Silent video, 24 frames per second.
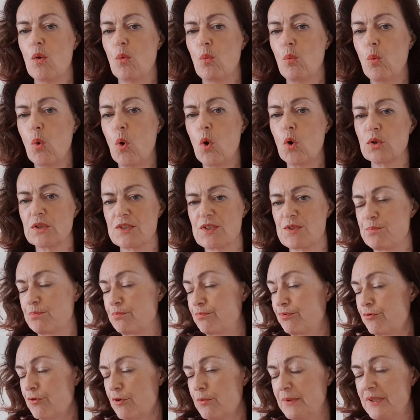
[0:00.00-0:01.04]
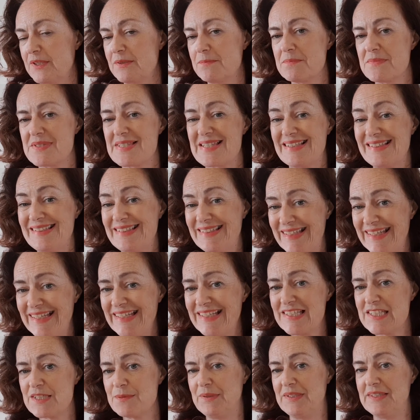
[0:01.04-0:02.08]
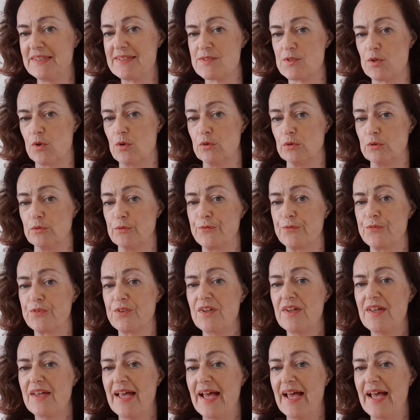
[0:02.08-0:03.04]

what problems need to be solved